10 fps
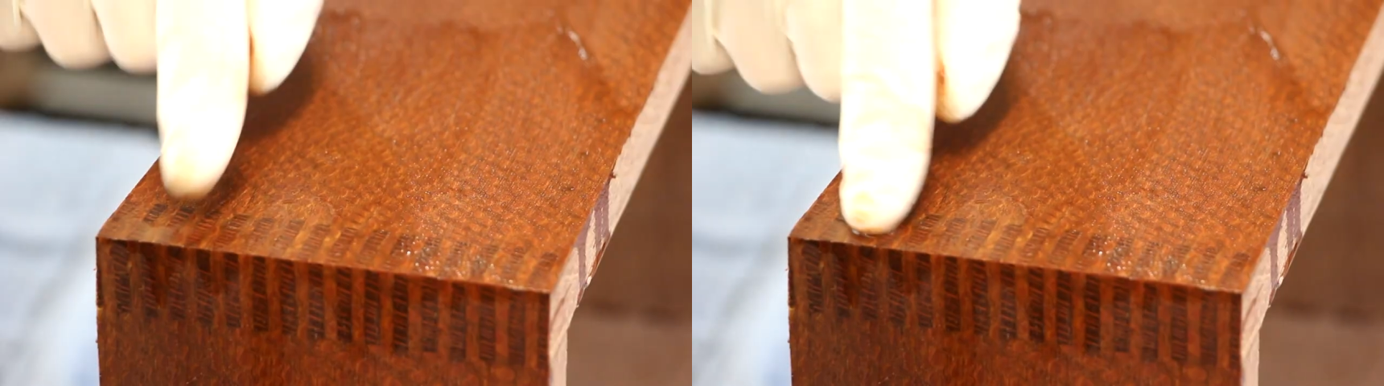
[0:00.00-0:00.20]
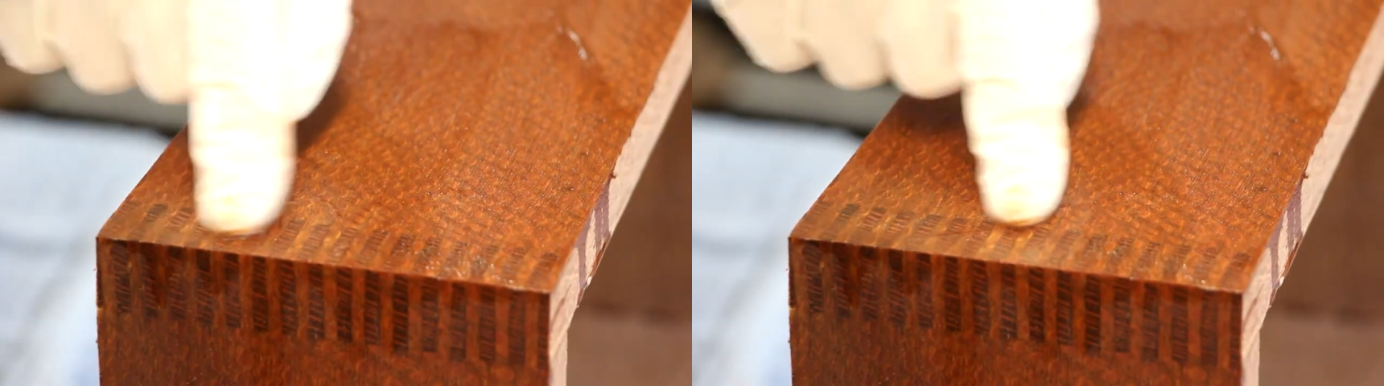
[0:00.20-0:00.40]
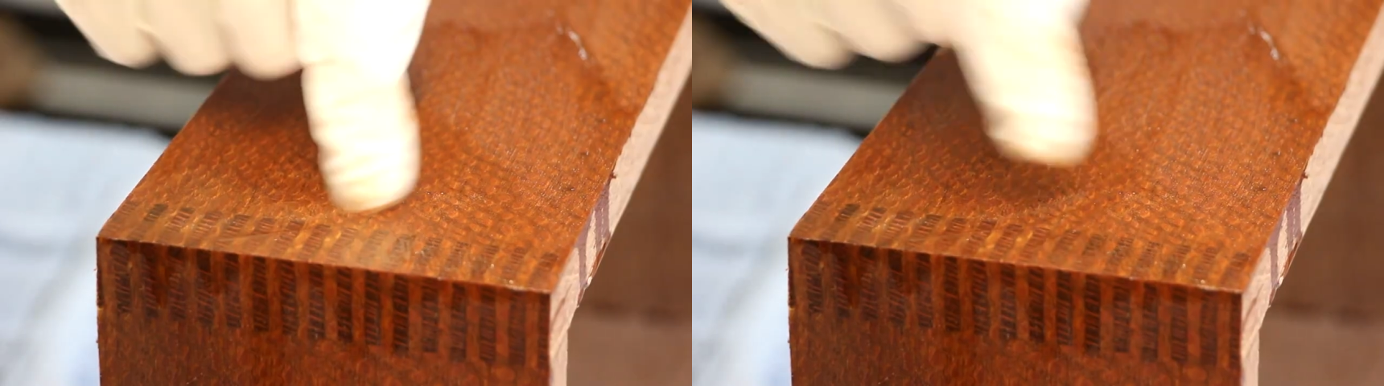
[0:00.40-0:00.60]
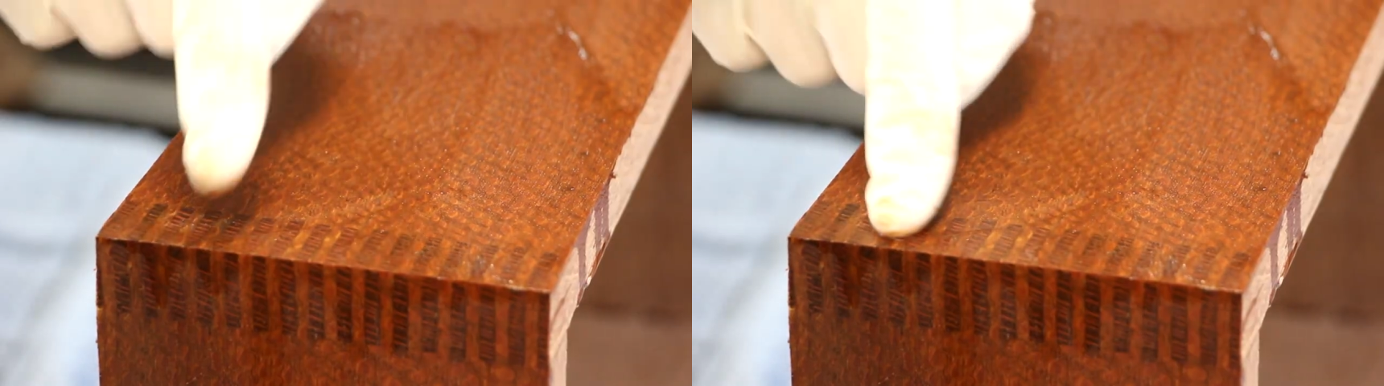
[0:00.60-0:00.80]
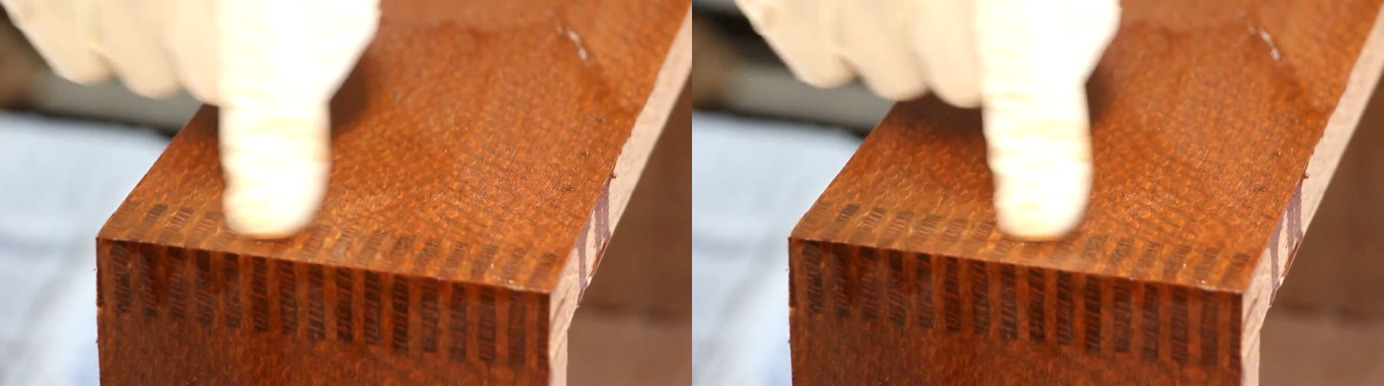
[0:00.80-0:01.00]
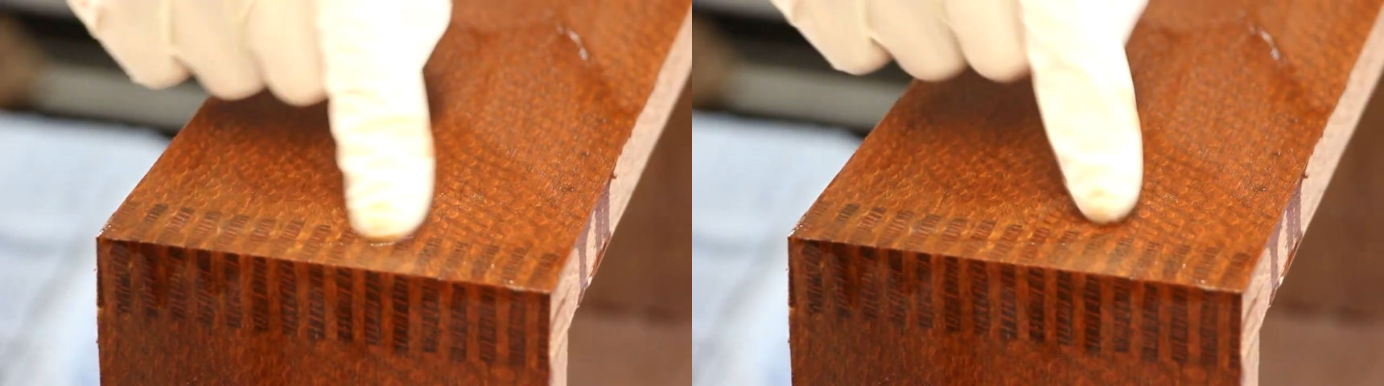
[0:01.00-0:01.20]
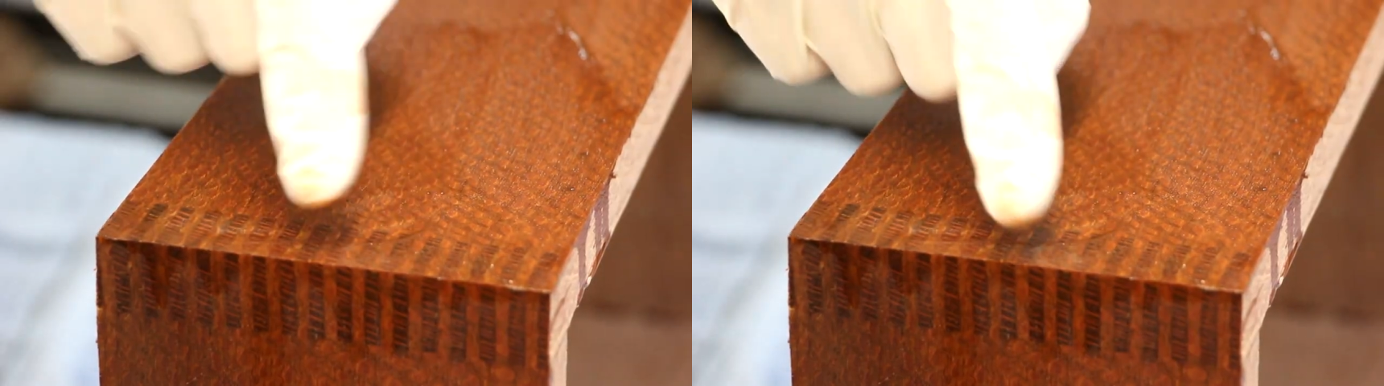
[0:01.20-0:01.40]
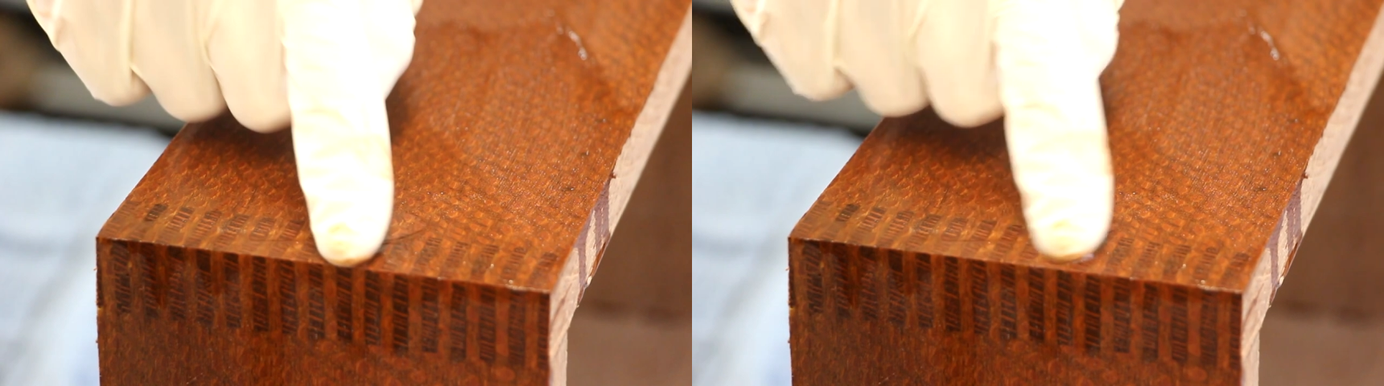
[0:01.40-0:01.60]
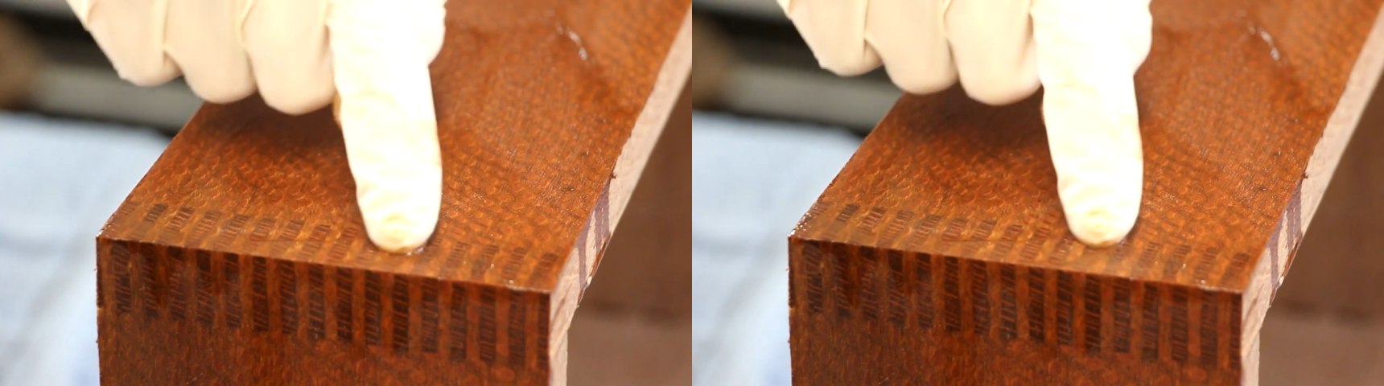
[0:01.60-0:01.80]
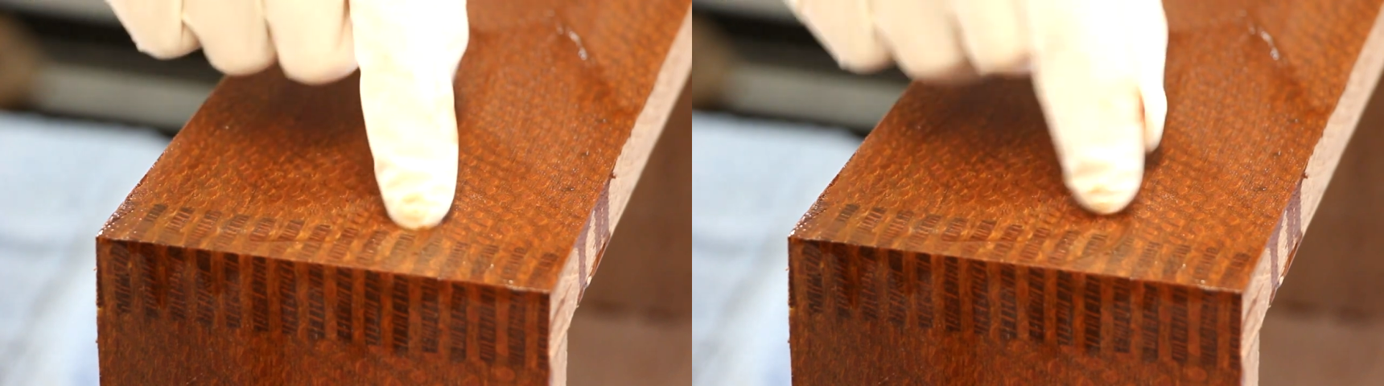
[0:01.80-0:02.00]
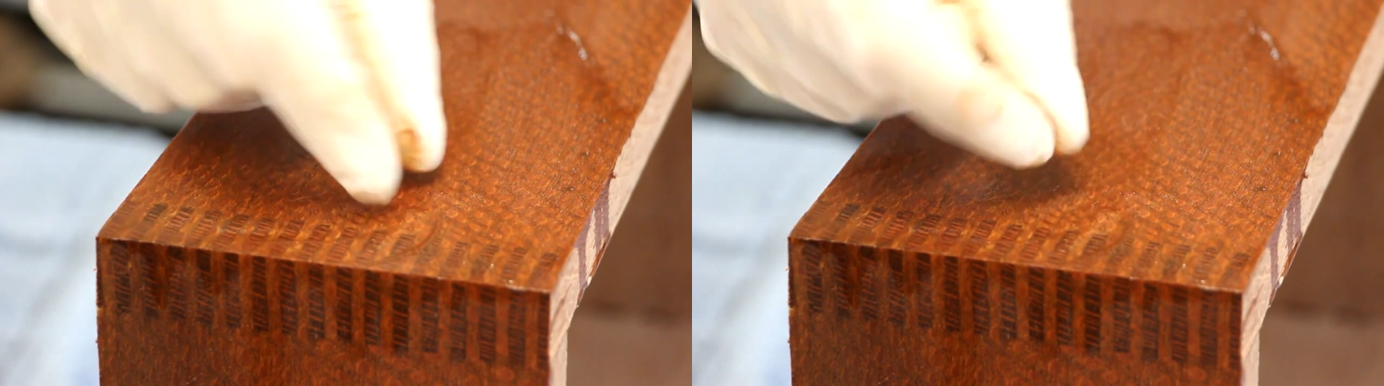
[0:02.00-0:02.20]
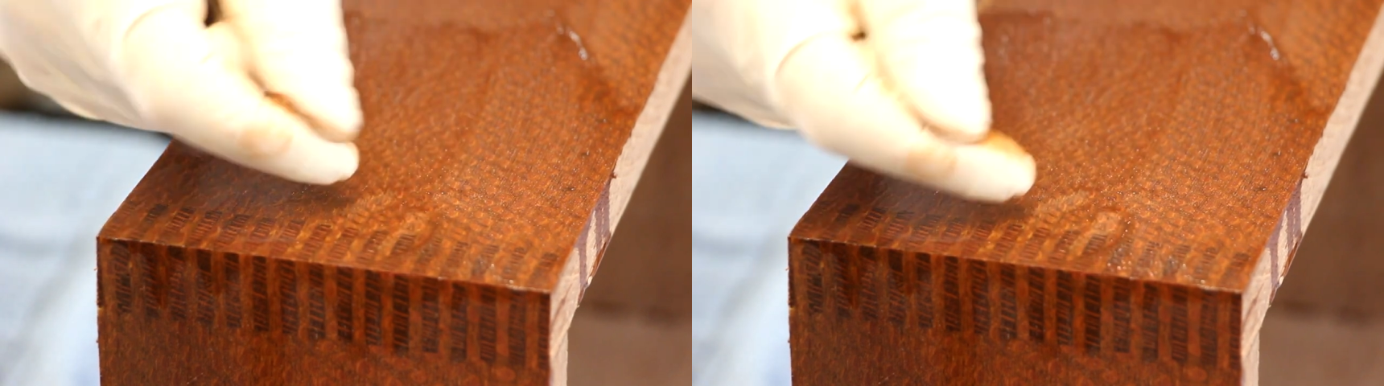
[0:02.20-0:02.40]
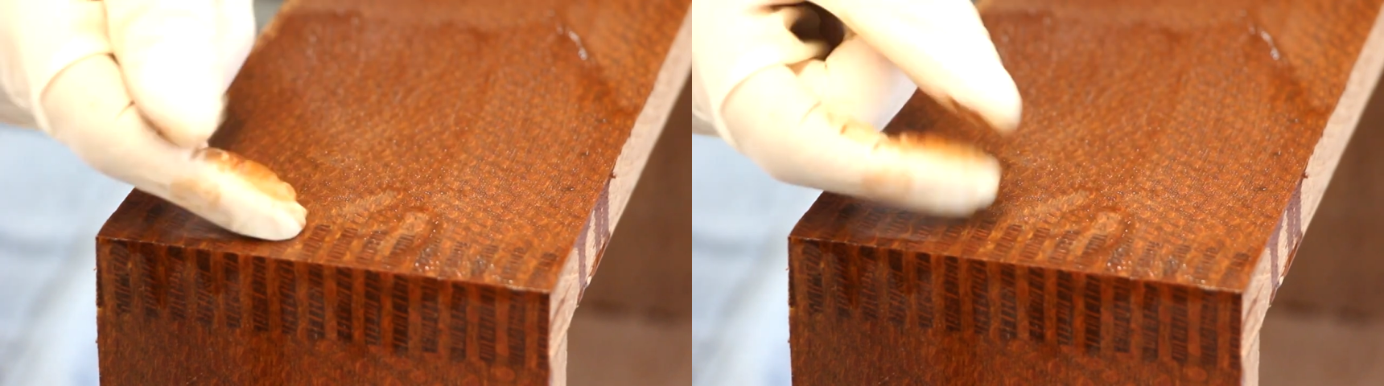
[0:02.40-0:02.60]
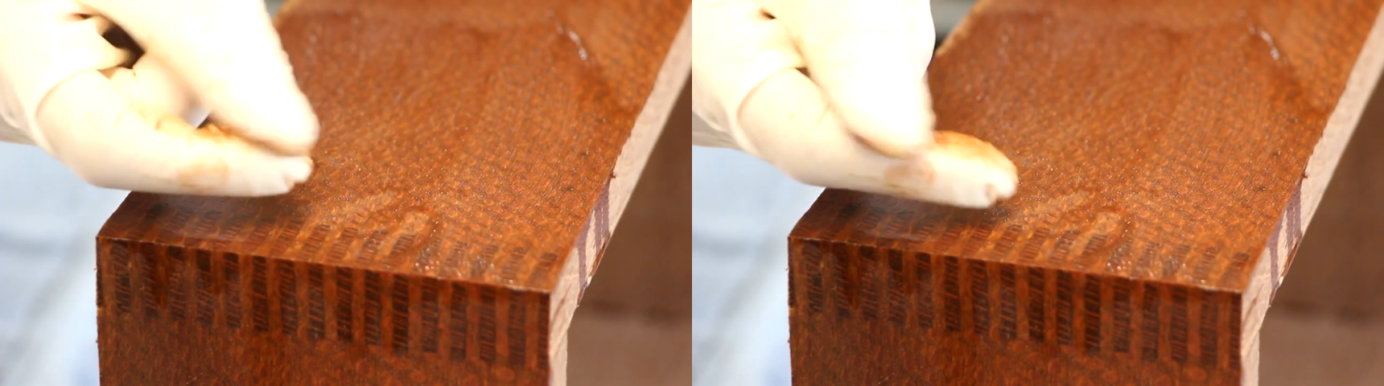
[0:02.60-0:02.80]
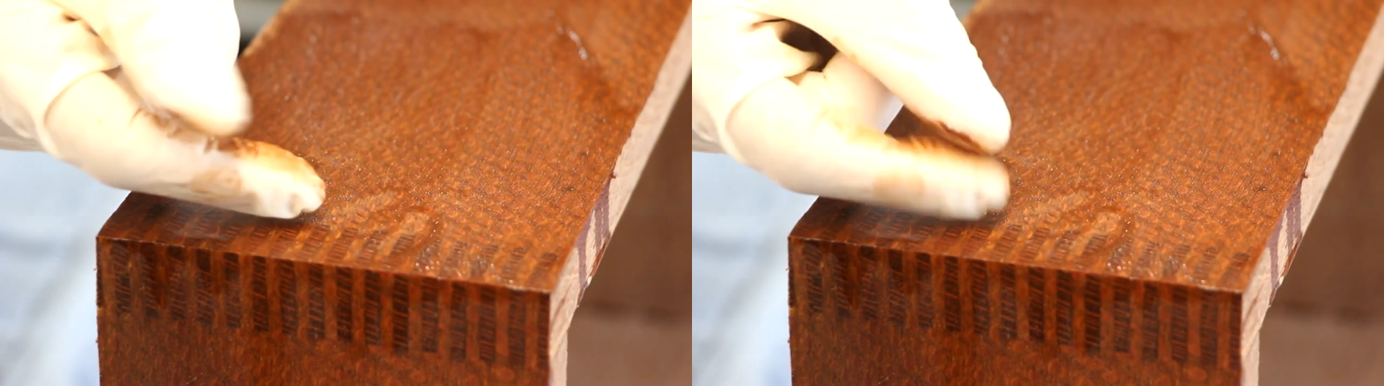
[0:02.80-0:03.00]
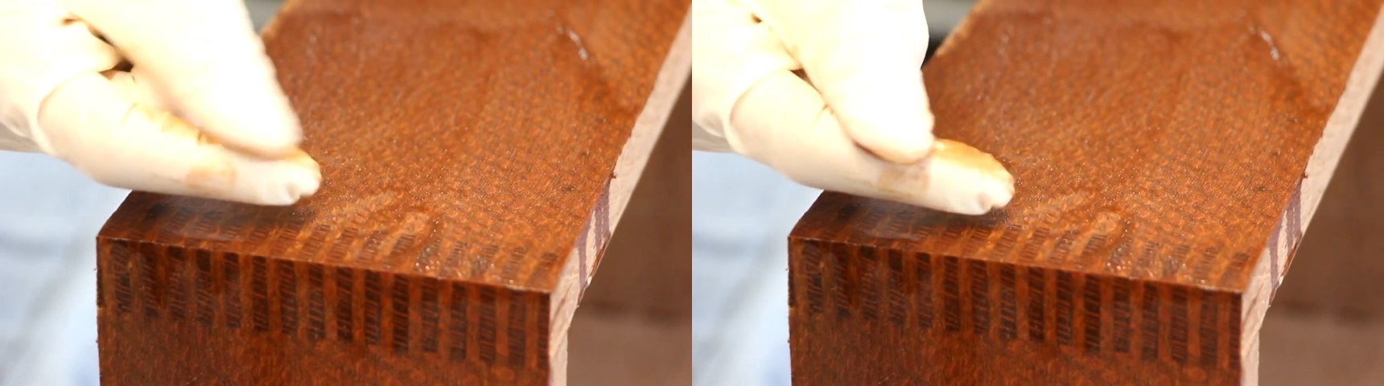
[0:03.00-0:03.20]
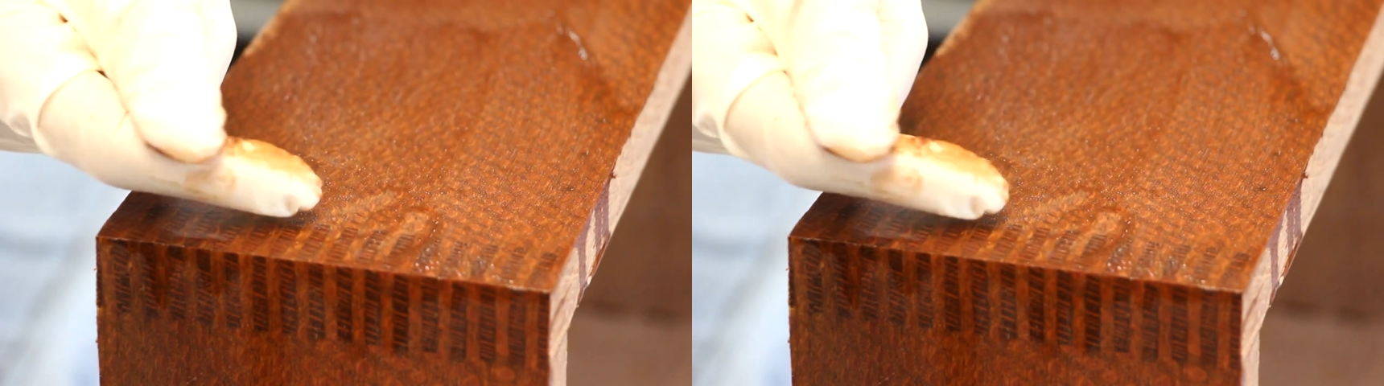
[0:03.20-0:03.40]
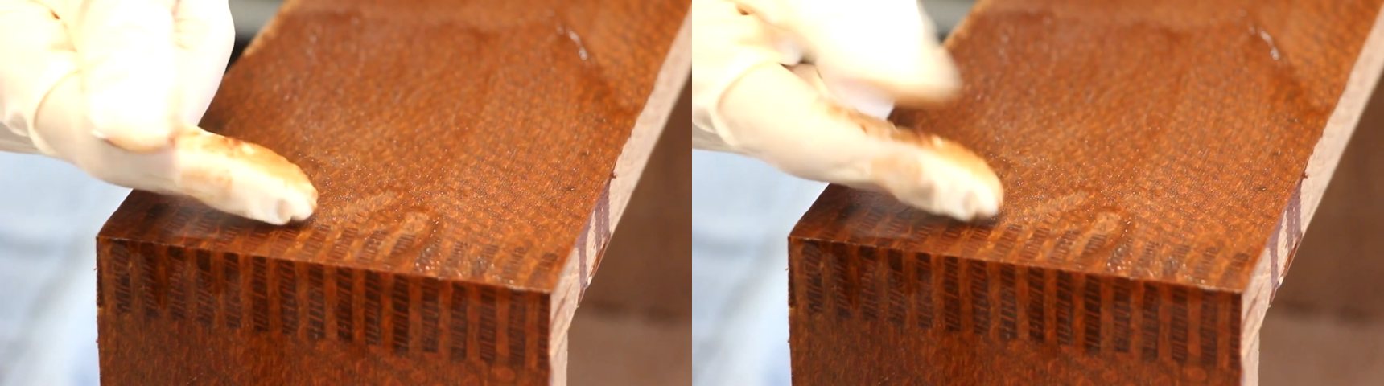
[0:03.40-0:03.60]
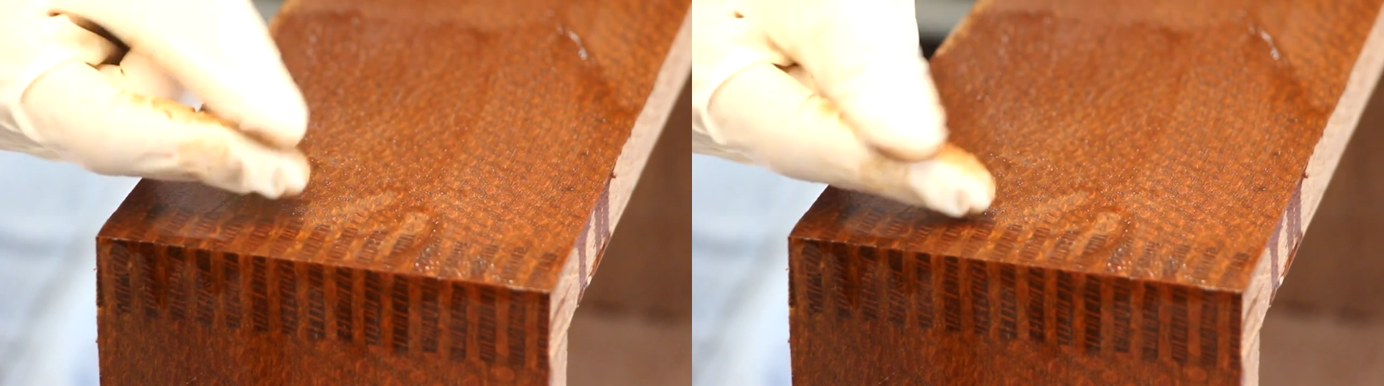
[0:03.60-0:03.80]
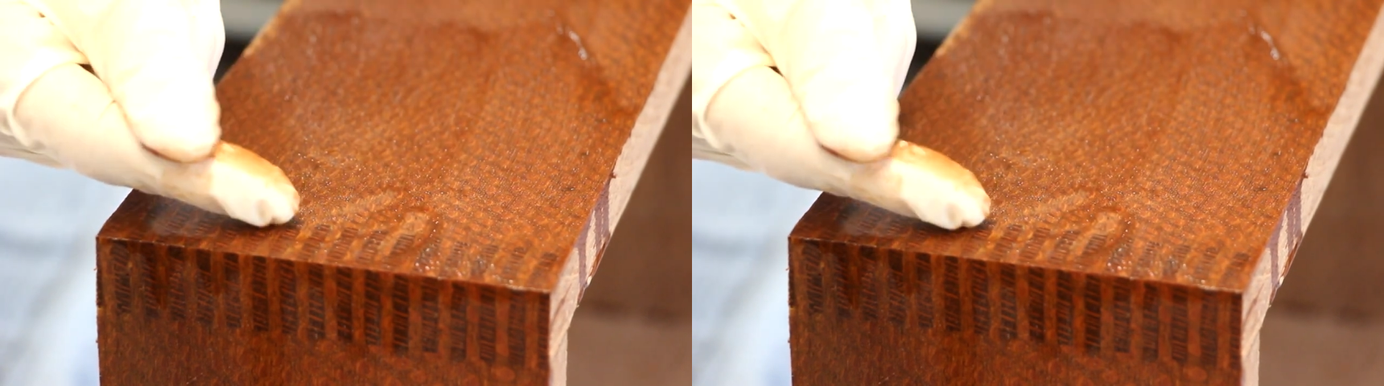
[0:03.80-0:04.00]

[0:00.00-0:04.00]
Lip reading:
[unreadable: no face in view]